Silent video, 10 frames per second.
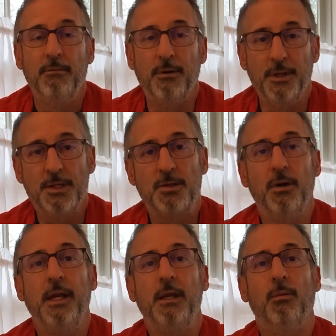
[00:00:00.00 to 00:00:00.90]
For this
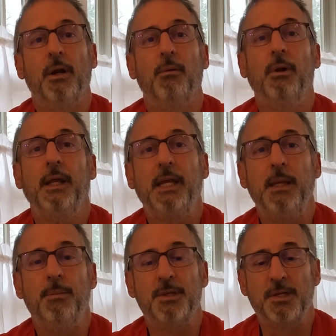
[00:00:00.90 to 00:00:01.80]
drink, you want to really
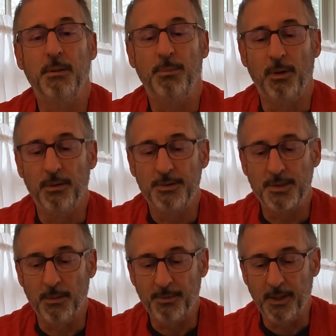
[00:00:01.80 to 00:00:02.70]
keep it simple,
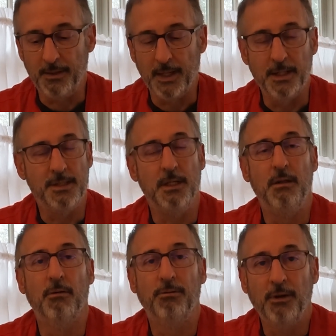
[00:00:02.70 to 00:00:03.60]
something that is
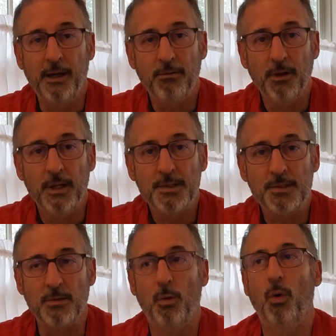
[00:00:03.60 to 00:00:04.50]
either
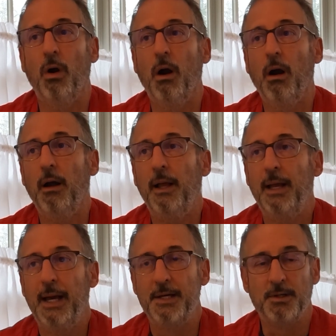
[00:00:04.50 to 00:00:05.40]
flavorless or
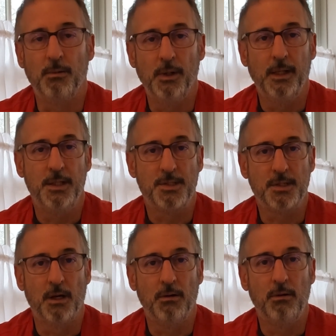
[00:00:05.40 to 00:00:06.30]
has a really
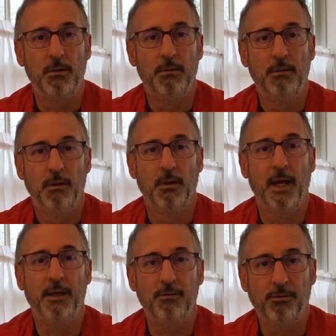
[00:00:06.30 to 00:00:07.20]
subtle,
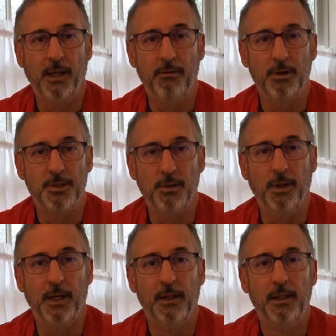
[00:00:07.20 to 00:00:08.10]
light flavor to
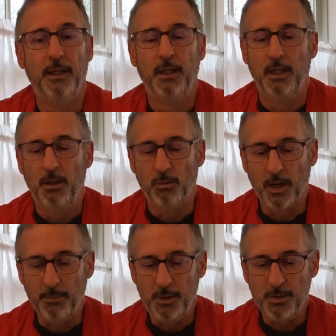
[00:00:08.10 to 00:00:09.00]
it.
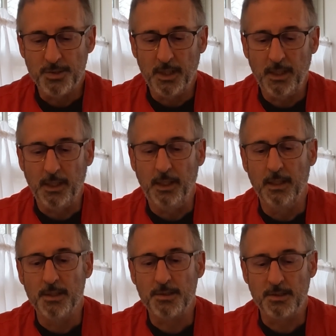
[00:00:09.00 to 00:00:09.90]
What I'm using
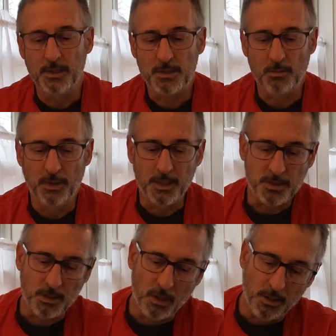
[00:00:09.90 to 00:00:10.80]
is this one.
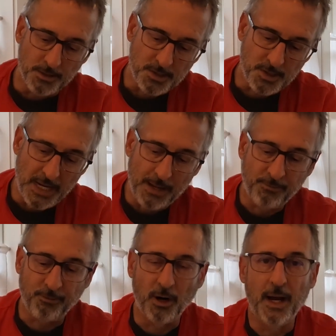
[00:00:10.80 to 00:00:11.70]
It's called the Snap
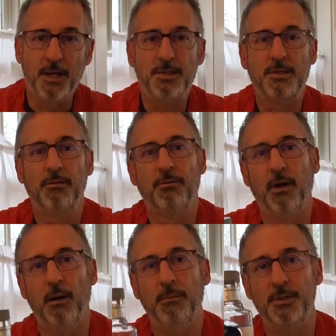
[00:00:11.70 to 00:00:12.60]
Frost
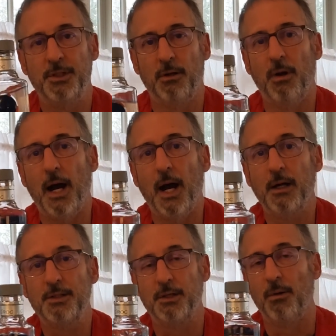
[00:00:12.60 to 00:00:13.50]
from
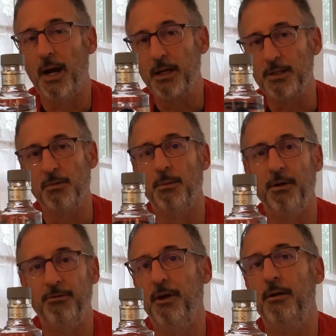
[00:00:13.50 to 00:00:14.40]
Chirac. Chirac is one of
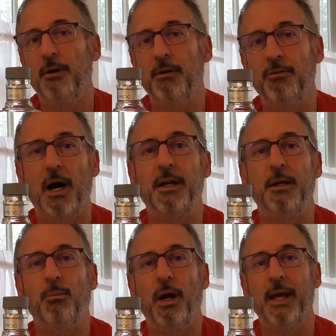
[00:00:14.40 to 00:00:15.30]
my favorite
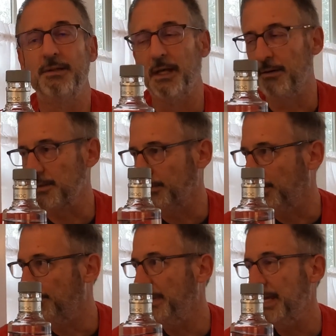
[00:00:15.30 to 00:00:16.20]
vodka brands. They have some
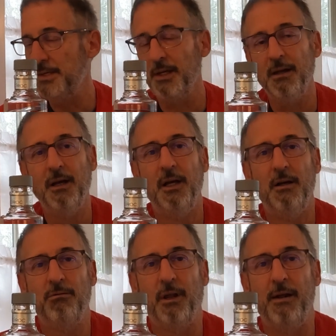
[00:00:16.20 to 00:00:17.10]
amazing
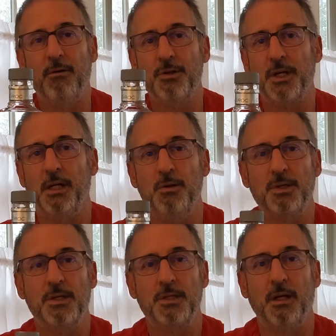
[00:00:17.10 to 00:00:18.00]
flavors. I
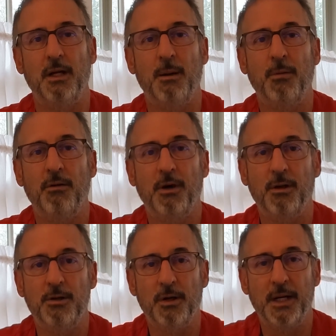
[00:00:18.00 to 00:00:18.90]
use this in a number of
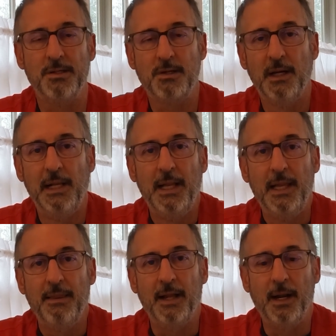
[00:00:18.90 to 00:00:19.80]
other drinks
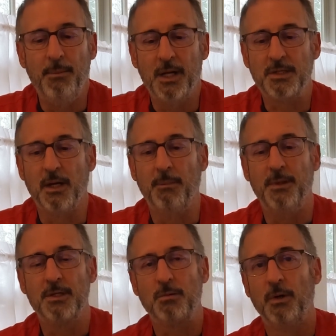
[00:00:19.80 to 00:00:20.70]
that I mix
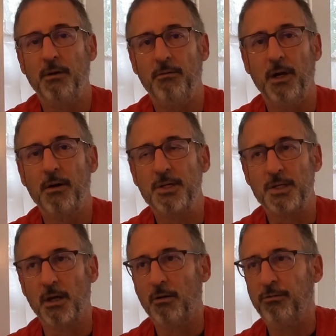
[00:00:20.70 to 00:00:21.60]
up. This one, very
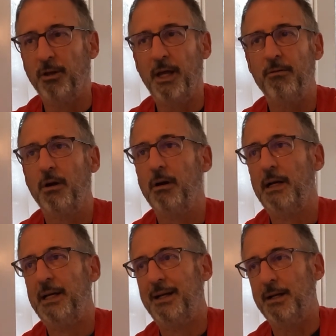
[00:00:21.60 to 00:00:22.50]
subtle flavor,
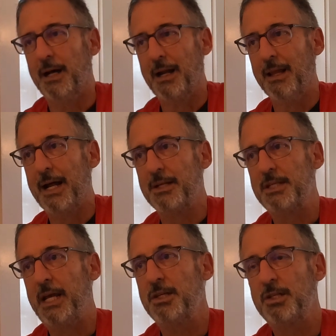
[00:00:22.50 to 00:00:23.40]
not a lot of
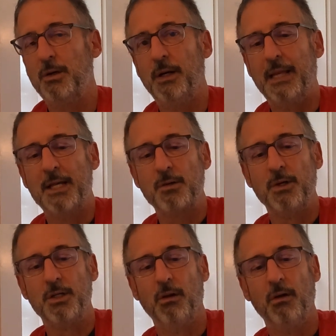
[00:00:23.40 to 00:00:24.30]
taste to it. That's
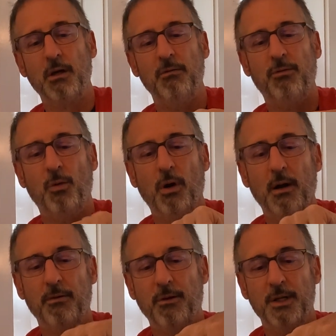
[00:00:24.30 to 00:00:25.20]
what you're looking
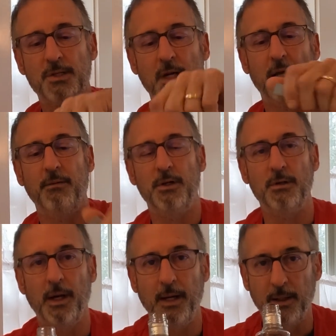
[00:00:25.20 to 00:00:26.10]
for this kind of a
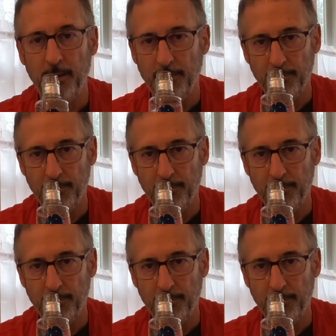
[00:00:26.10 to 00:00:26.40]
drink.